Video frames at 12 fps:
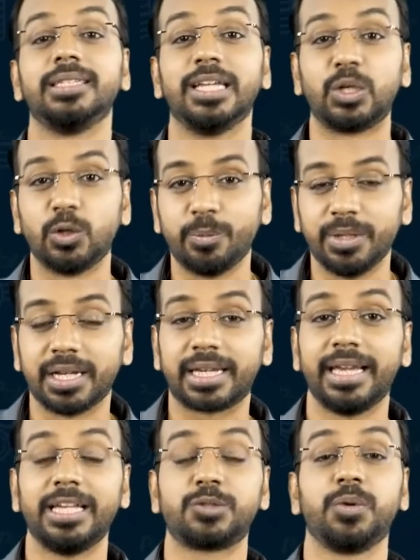There could be a
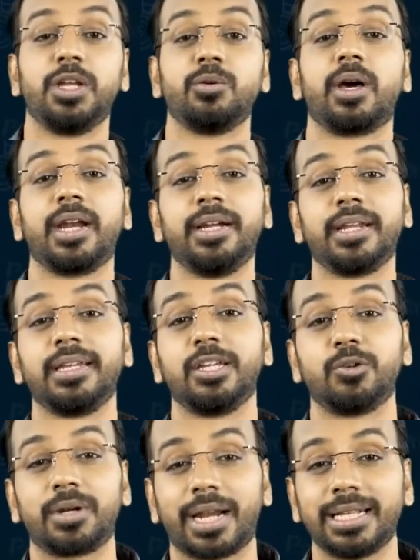case where you are entering
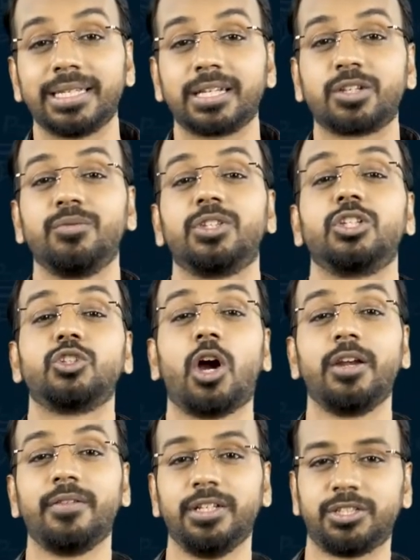into a transaction with a
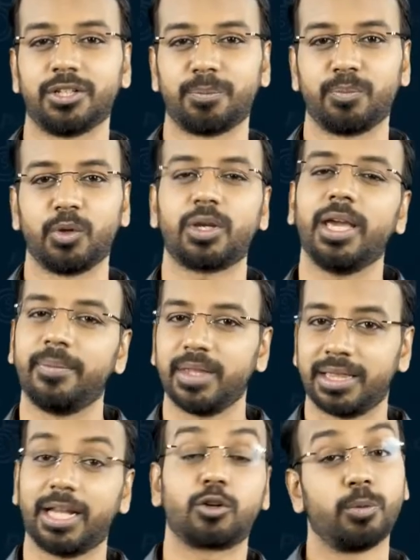joint venture. Okay,
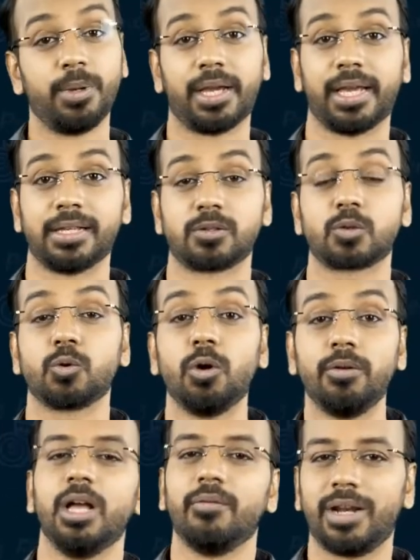that could be a case.
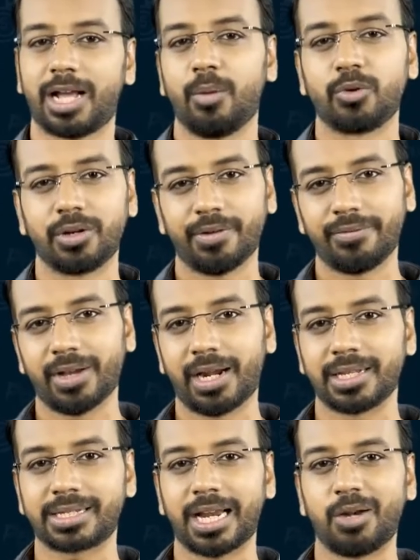So we'll come to it when we
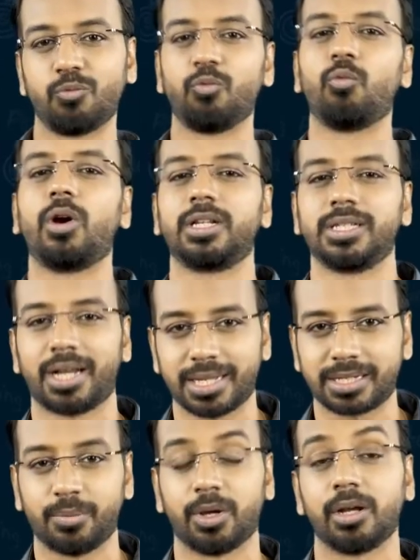understand what is a
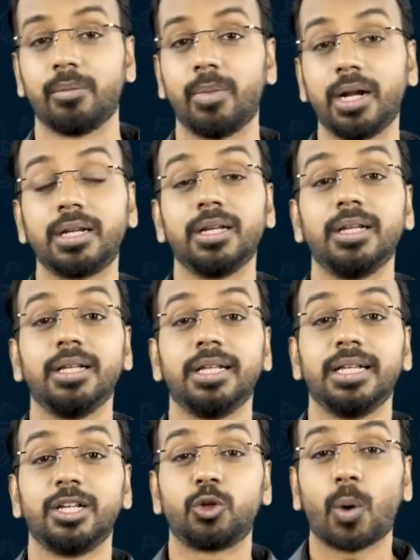customer. But
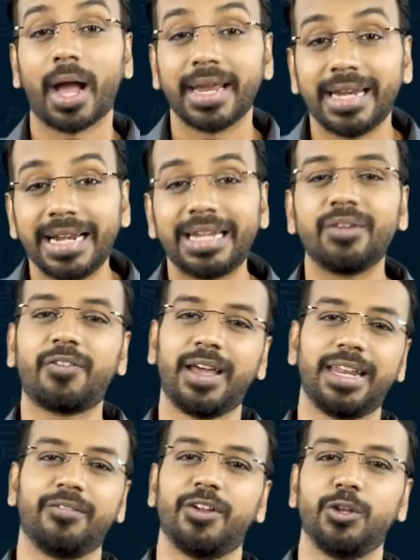to
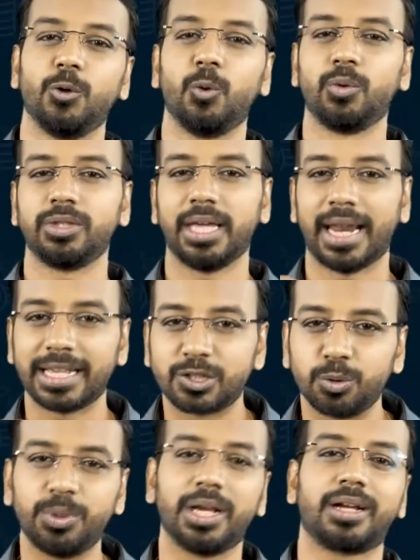identify revenue, there has
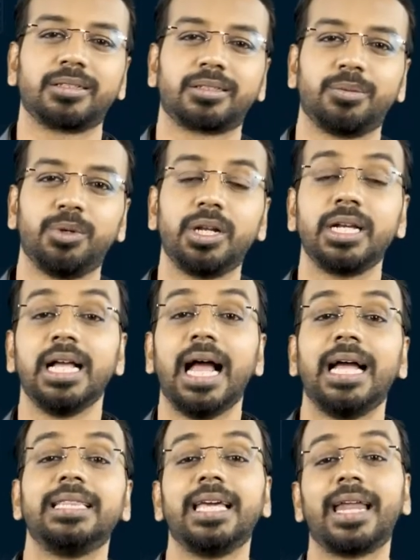to be a customer
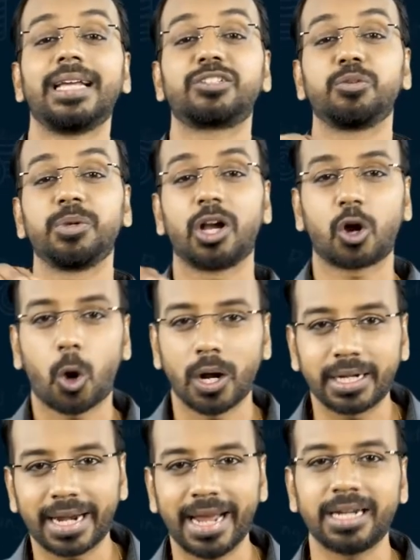and there has to be a
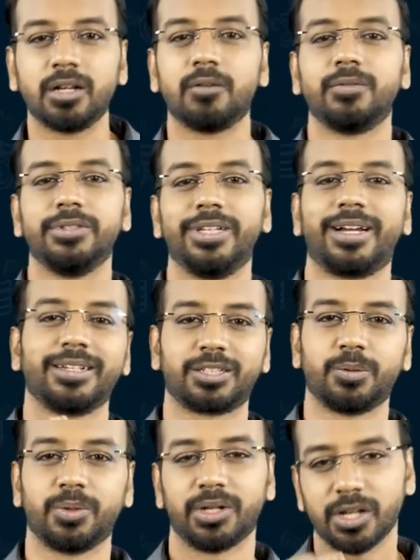contract with the
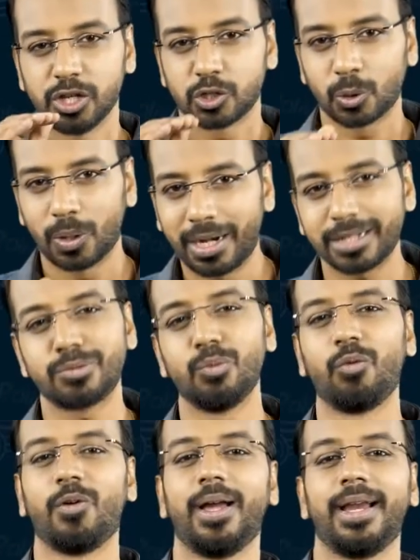customer. So let us
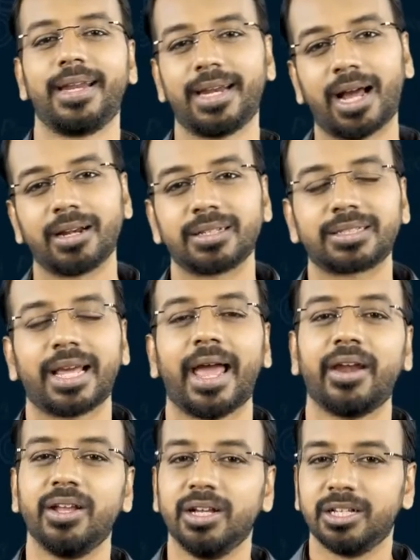move ahead and
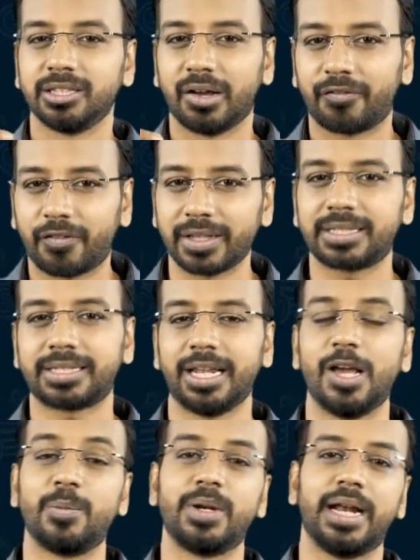understand the first
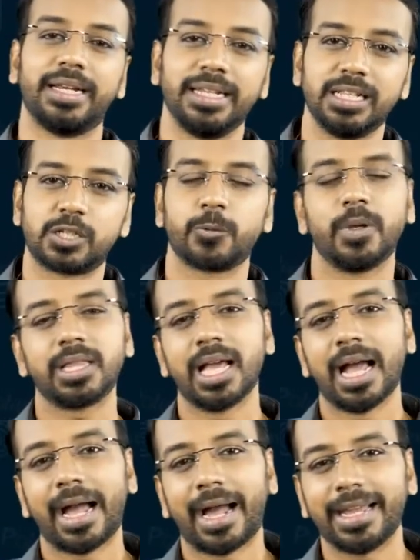step that deals with
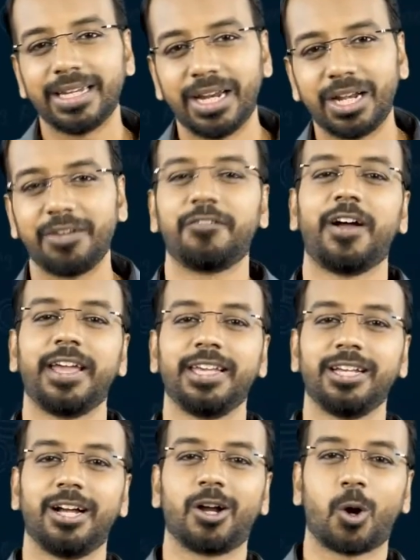
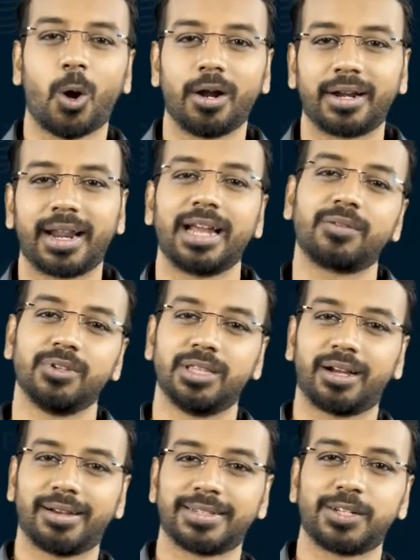identifying a contract with
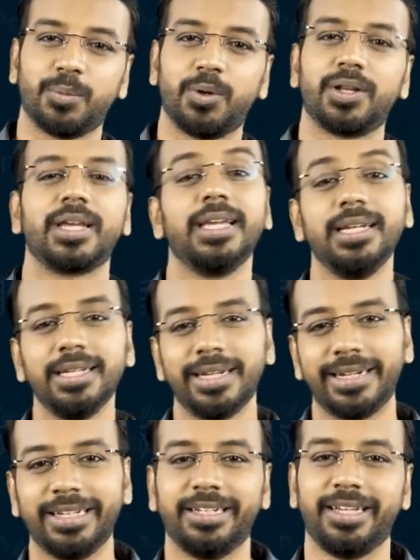the customer
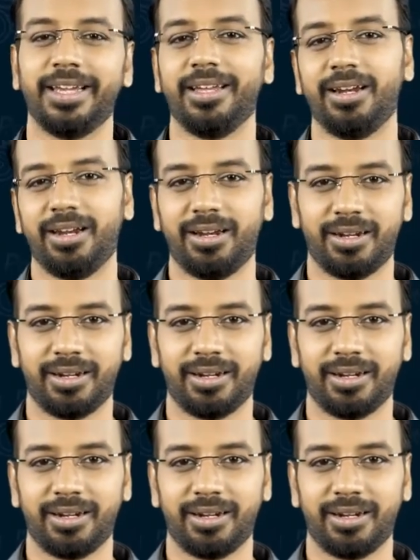in detail.